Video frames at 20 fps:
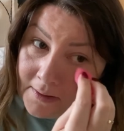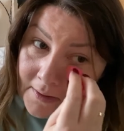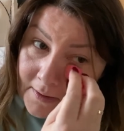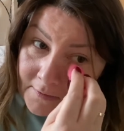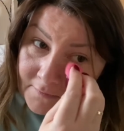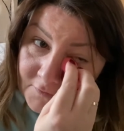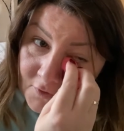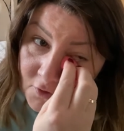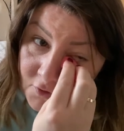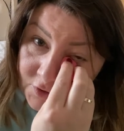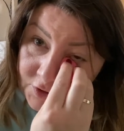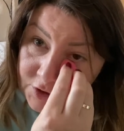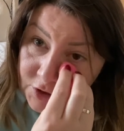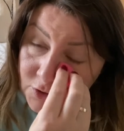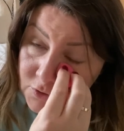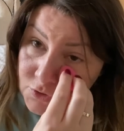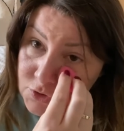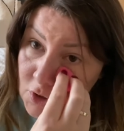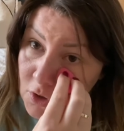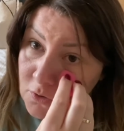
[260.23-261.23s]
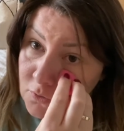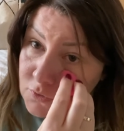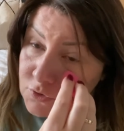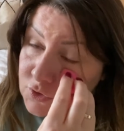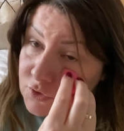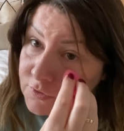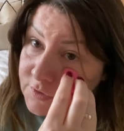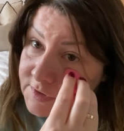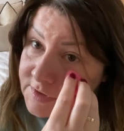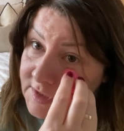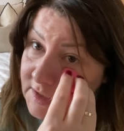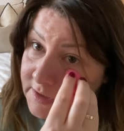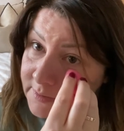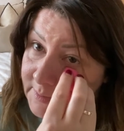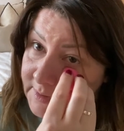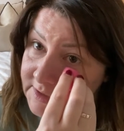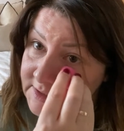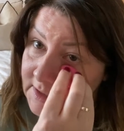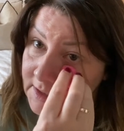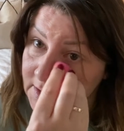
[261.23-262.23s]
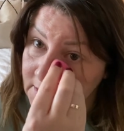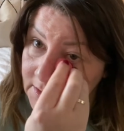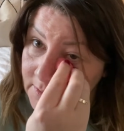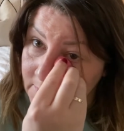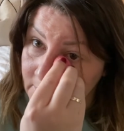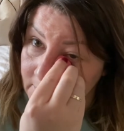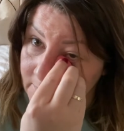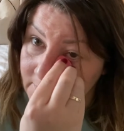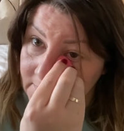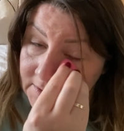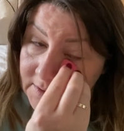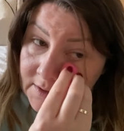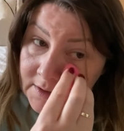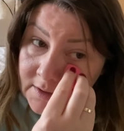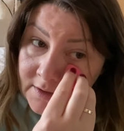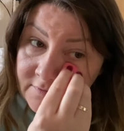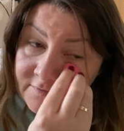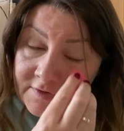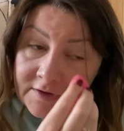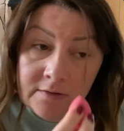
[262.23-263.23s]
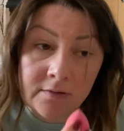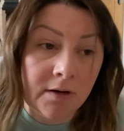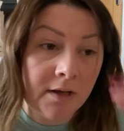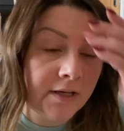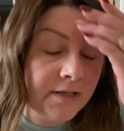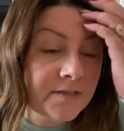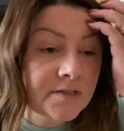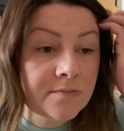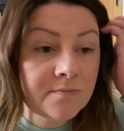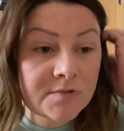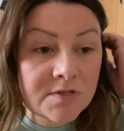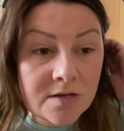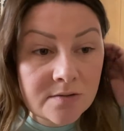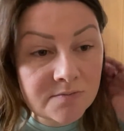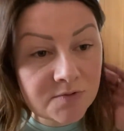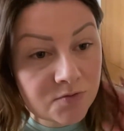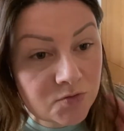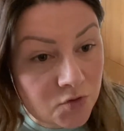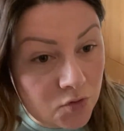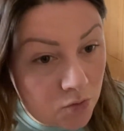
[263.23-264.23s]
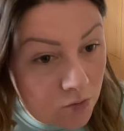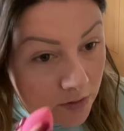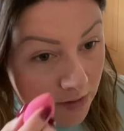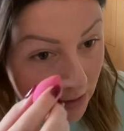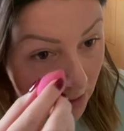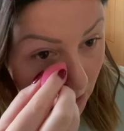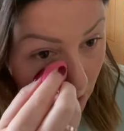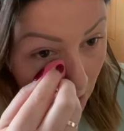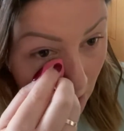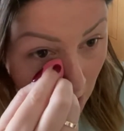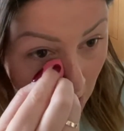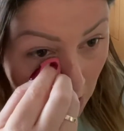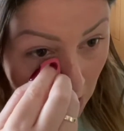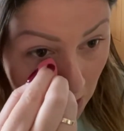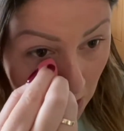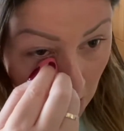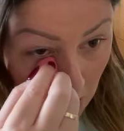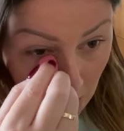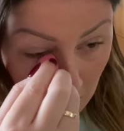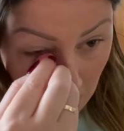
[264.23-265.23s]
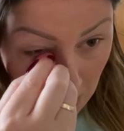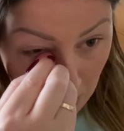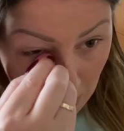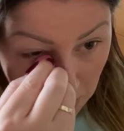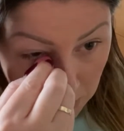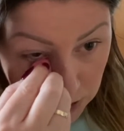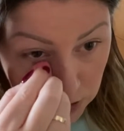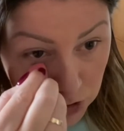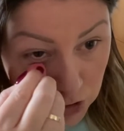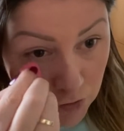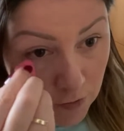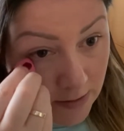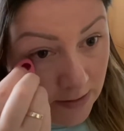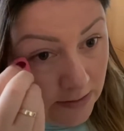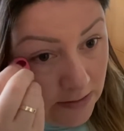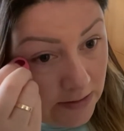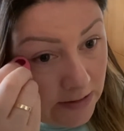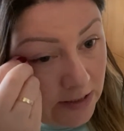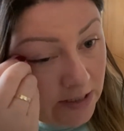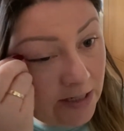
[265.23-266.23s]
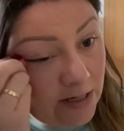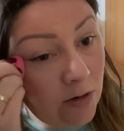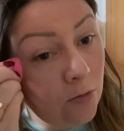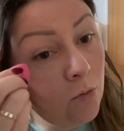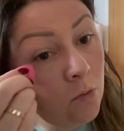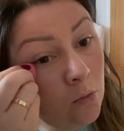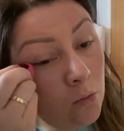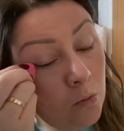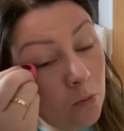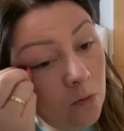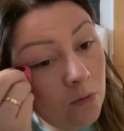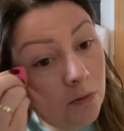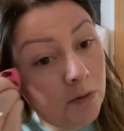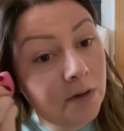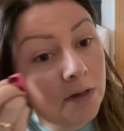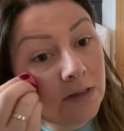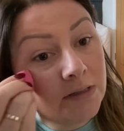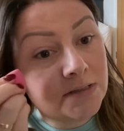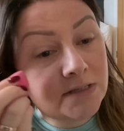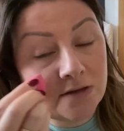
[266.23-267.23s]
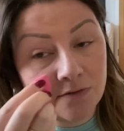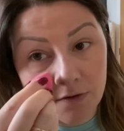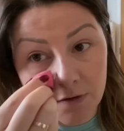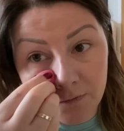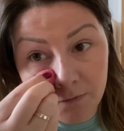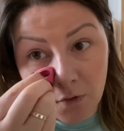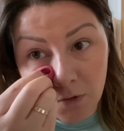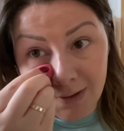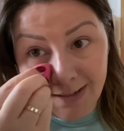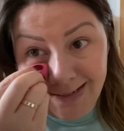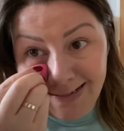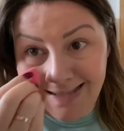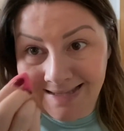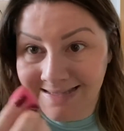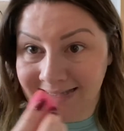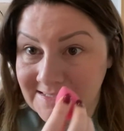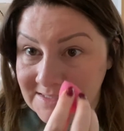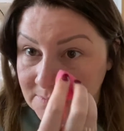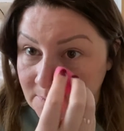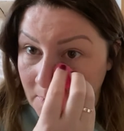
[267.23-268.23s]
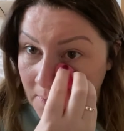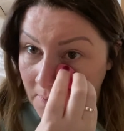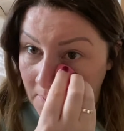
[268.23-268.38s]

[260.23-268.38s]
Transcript: I've got a huge ulcer on the side of my tongue at the moment, and I feel like sometimes I'm talking strangely or as if I've got a lisp.